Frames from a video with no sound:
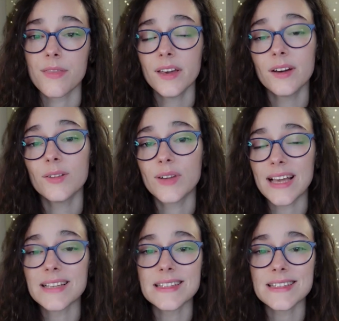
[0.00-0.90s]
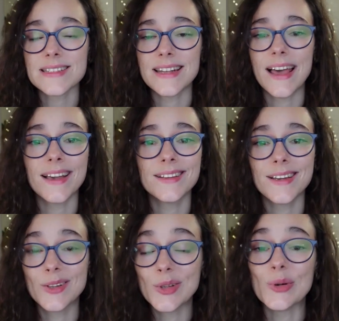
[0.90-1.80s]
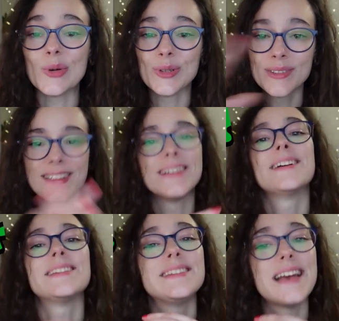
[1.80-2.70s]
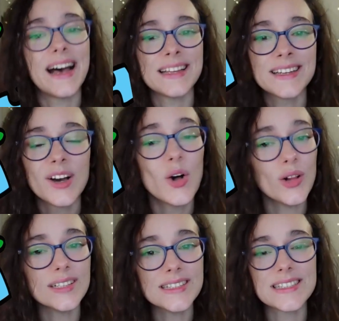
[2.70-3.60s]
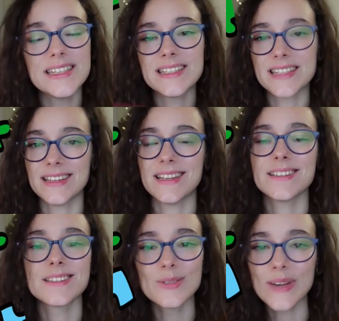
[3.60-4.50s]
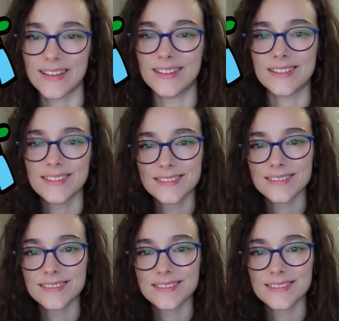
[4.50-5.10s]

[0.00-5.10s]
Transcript: Think of cases like the glue that holds the sentence together.